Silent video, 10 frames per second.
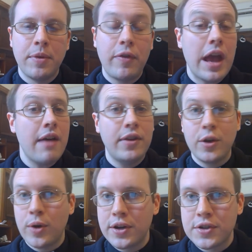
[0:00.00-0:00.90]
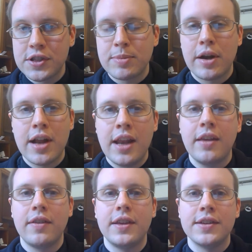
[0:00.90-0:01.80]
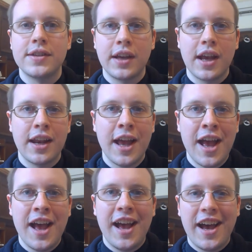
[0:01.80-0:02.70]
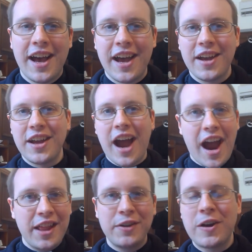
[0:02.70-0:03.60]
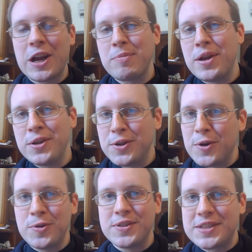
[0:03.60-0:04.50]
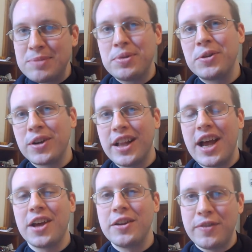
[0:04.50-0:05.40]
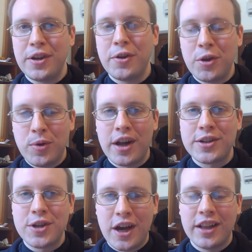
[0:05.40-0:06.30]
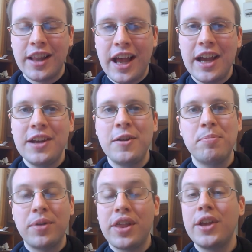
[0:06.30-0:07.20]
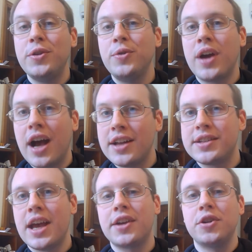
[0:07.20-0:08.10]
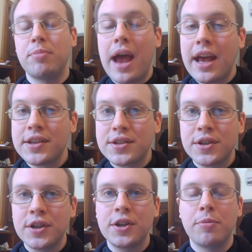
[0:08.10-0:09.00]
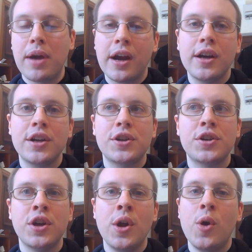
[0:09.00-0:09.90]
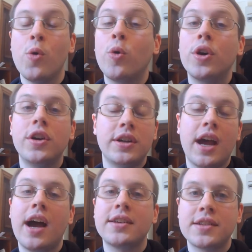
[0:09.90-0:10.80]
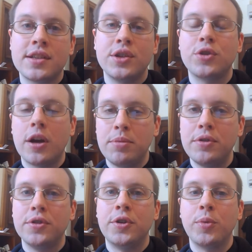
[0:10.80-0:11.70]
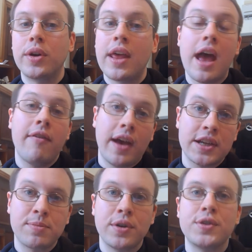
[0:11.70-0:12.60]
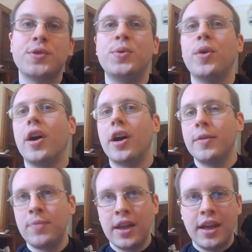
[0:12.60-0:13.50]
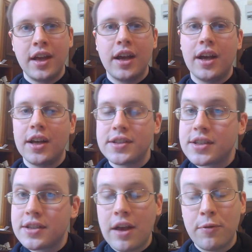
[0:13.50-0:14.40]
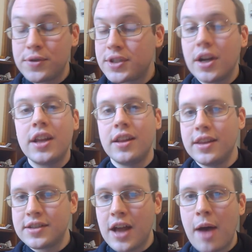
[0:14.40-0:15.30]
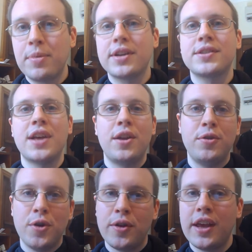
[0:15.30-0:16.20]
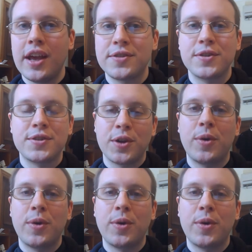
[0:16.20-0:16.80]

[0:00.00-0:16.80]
If you have any questions about any of these, again, I highly recommend you don't simply rely on a video you watched online, but that you contact your pastor, your parish, or your diocesan tribunal, where they have experts who have studied these topics and who know the answers to